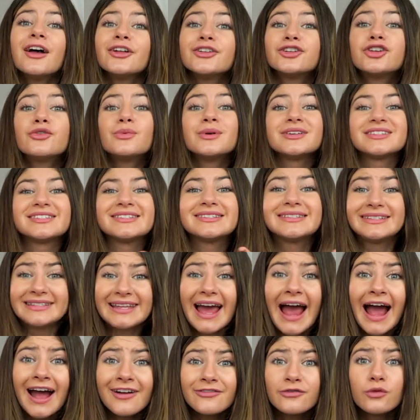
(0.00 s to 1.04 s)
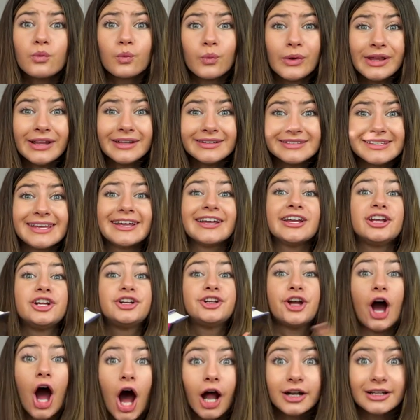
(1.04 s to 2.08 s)
to a staff-wielding
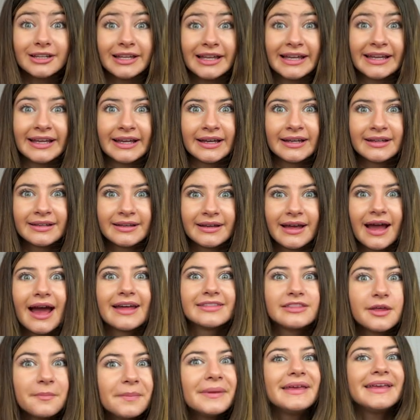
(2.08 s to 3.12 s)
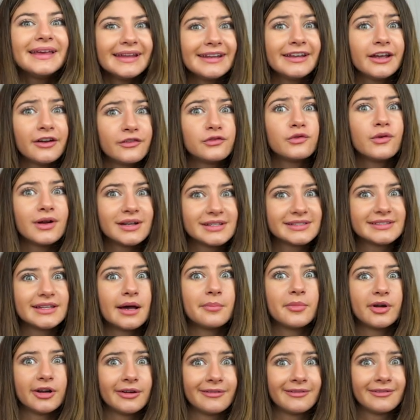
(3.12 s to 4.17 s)
godling at the beginning of one
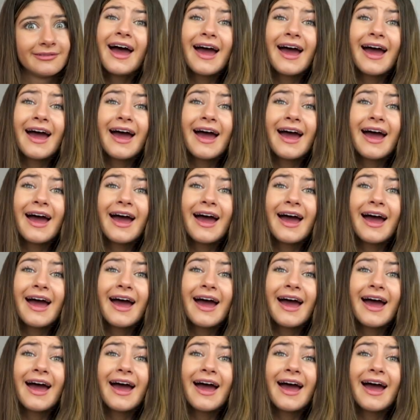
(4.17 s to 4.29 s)
summer,